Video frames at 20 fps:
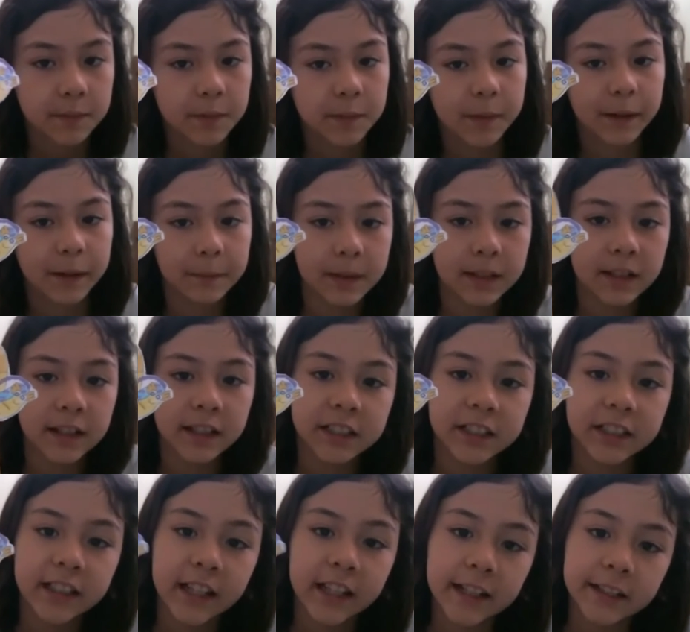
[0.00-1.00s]
Marimina. She
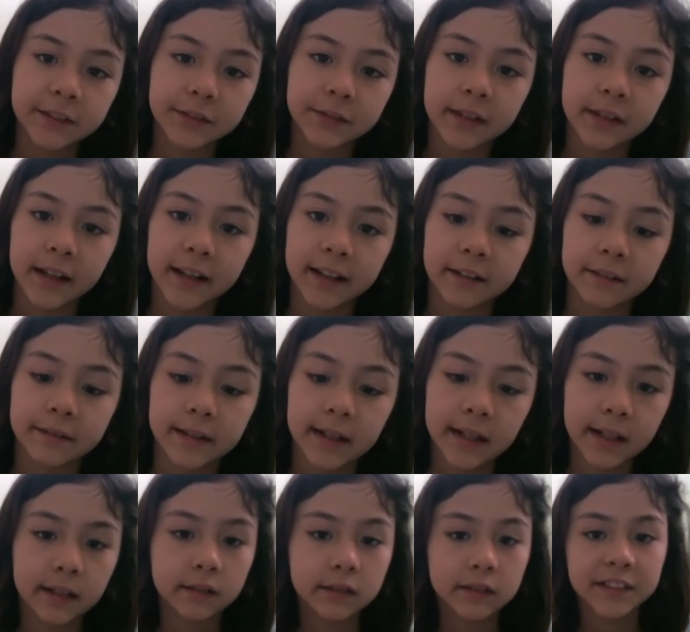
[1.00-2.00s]
likes flying
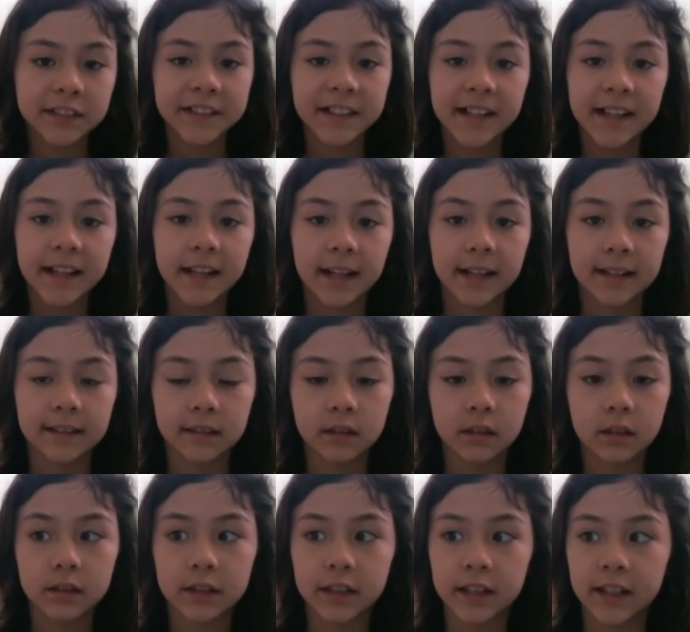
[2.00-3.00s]
around and
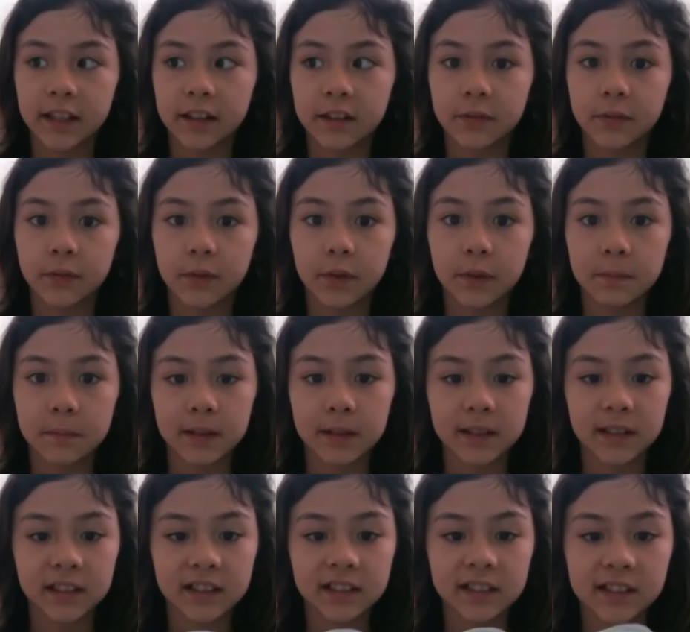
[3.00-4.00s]
looking for
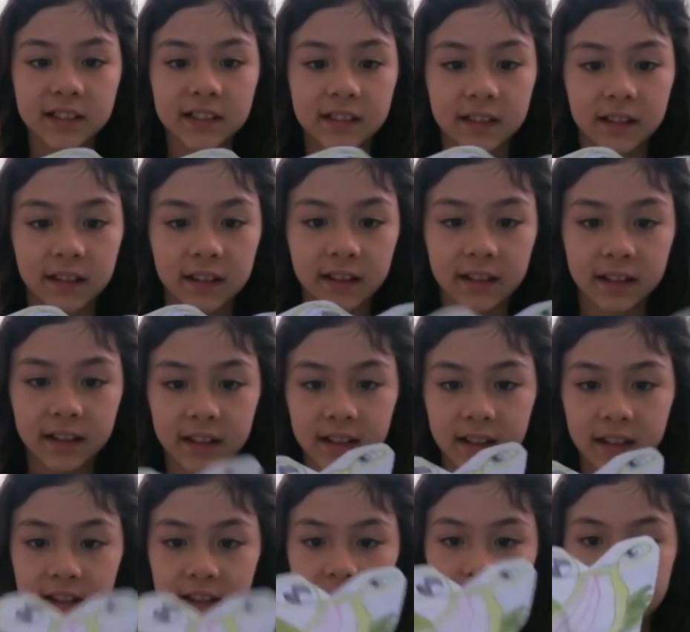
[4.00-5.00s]
birds.
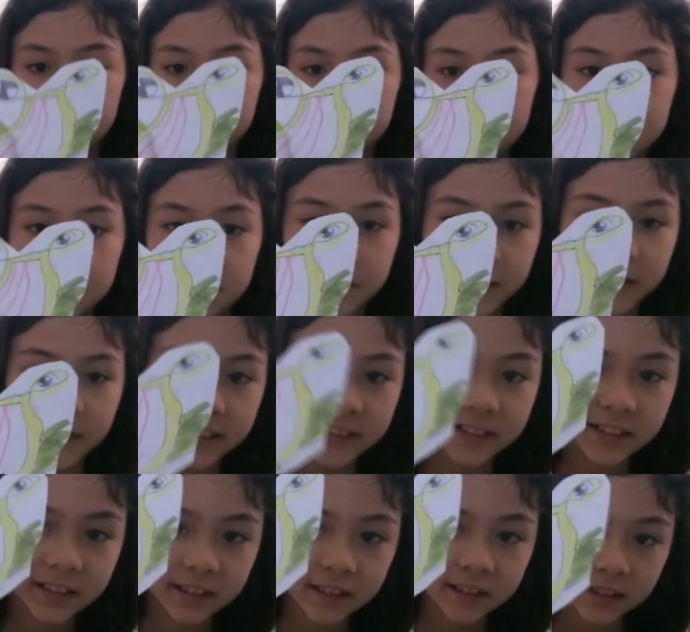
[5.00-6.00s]
This one
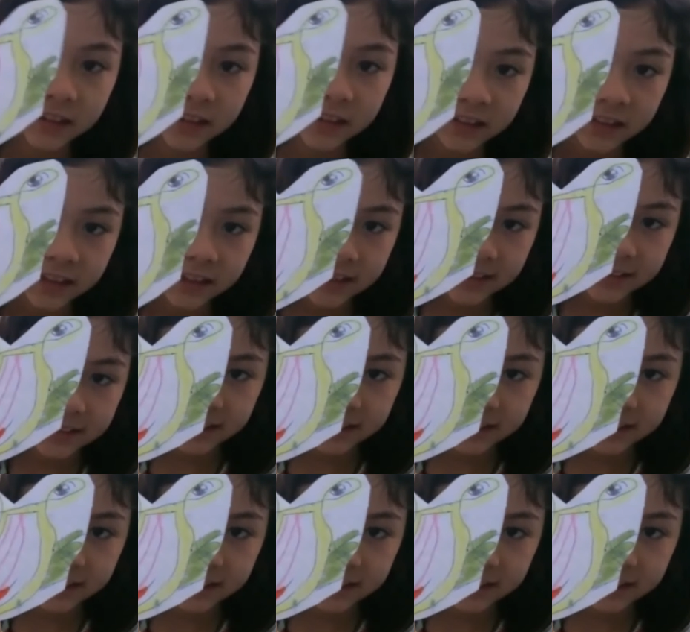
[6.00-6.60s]
is the